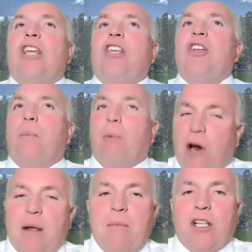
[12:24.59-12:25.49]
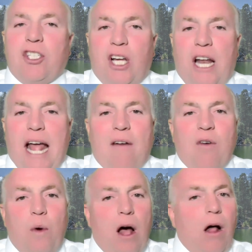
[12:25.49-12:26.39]
you're pretty much going to have
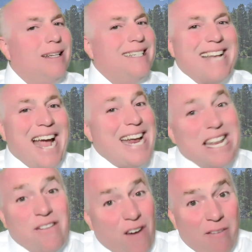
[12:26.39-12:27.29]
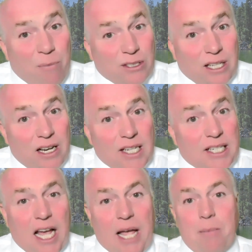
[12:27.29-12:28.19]
a well 95% of the
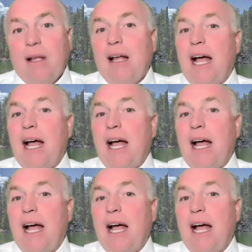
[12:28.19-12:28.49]
time,